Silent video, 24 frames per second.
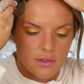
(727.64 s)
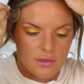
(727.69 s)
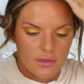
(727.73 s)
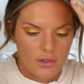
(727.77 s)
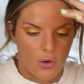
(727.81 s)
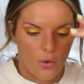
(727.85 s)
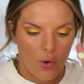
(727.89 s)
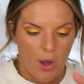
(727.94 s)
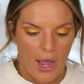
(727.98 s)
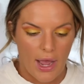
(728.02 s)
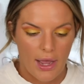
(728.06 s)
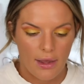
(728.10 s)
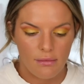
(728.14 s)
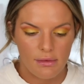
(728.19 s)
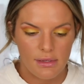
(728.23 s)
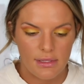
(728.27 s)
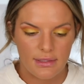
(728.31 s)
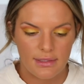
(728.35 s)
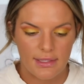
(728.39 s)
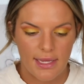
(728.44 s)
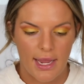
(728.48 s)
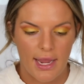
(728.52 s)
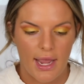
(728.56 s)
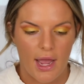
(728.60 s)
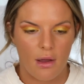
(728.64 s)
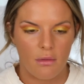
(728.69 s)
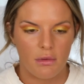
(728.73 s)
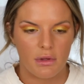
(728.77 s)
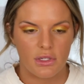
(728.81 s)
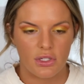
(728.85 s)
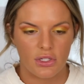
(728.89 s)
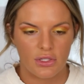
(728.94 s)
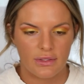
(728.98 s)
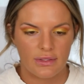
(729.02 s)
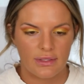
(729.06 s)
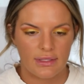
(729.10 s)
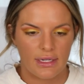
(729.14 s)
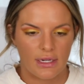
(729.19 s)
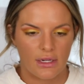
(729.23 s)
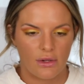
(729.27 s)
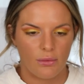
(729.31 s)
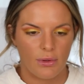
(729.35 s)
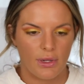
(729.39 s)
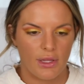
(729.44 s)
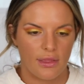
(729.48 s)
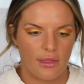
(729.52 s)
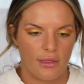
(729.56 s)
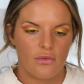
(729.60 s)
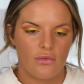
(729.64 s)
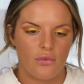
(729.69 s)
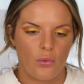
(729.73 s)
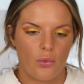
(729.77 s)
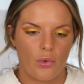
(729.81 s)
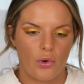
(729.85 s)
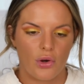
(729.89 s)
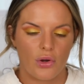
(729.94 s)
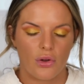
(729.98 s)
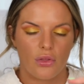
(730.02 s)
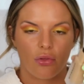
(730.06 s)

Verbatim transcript: So I would say I would just stick with four